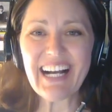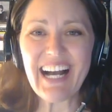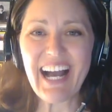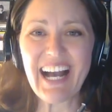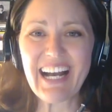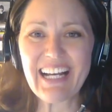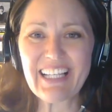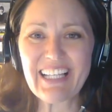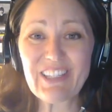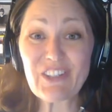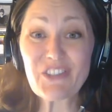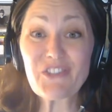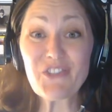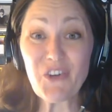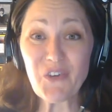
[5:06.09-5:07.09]
I look
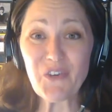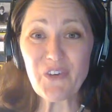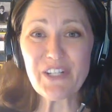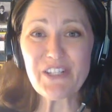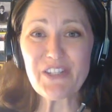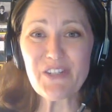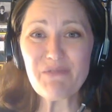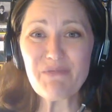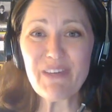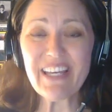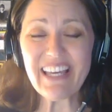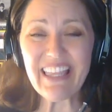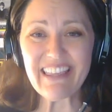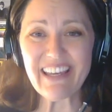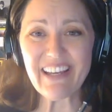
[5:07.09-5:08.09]
forward to
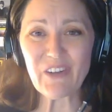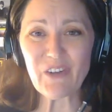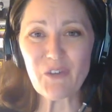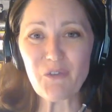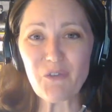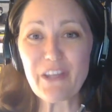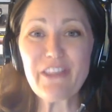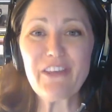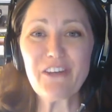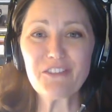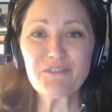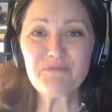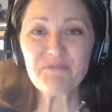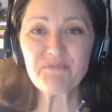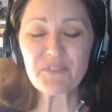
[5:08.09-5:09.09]
being there with you
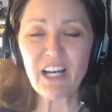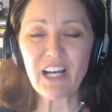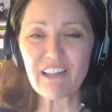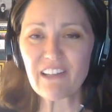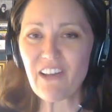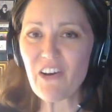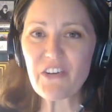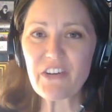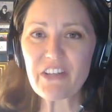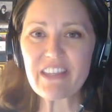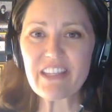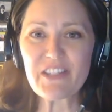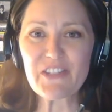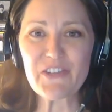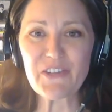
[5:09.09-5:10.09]
along
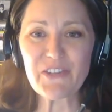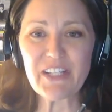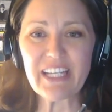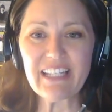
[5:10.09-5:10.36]
this journey.